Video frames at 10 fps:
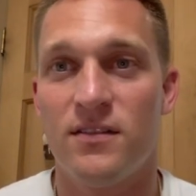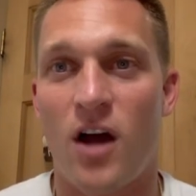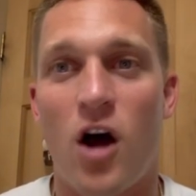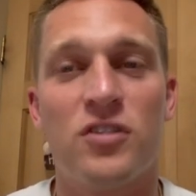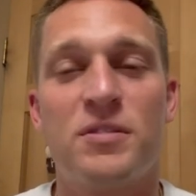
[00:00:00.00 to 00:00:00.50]

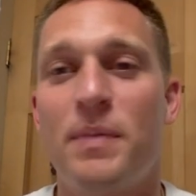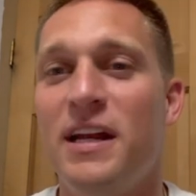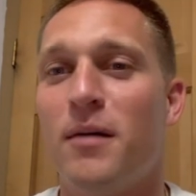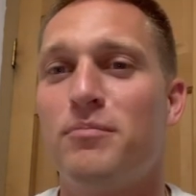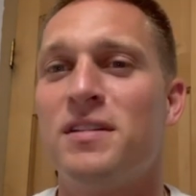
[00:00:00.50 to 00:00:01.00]
I'll
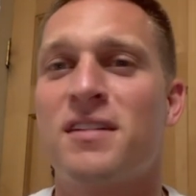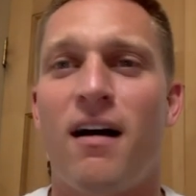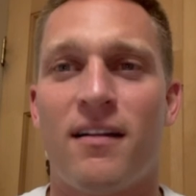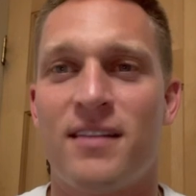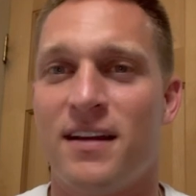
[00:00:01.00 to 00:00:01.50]
speed up this
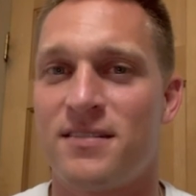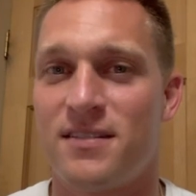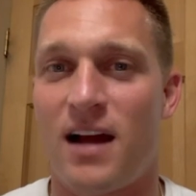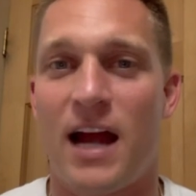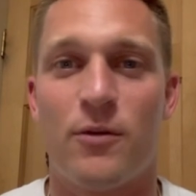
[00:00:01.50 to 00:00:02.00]

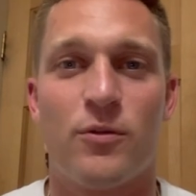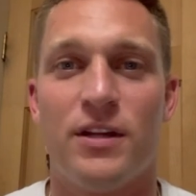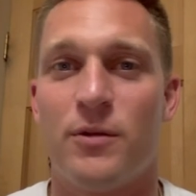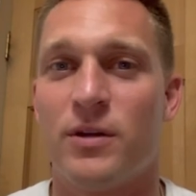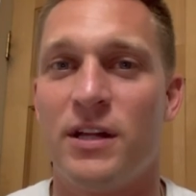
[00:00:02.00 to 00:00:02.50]
contest. I
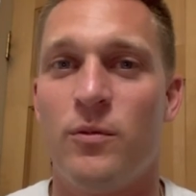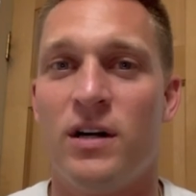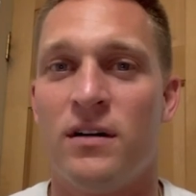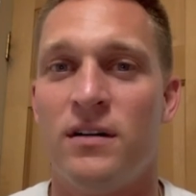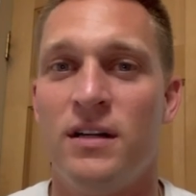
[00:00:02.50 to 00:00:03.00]
really, really
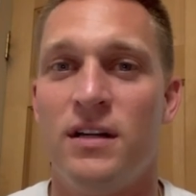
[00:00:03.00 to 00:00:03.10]
will.